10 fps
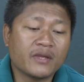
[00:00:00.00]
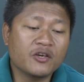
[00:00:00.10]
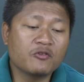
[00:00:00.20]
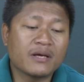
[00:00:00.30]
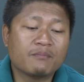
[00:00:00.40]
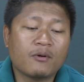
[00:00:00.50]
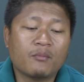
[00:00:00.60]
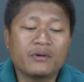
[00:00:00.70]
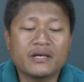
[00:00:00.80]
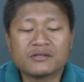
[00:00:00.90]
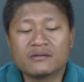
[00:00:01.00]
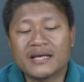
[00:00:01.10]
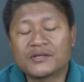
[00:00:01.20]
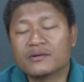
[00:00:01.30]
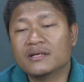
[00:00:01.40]
human population
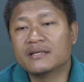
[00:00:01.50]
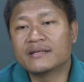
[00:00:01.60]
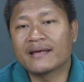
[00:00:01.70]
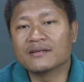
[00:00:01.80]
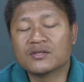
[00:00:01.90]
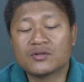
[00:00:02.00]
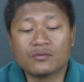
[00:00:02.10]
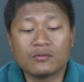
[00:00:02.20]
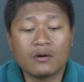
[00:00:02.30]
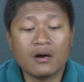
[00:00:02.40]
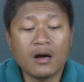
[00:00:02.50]
naturally tends to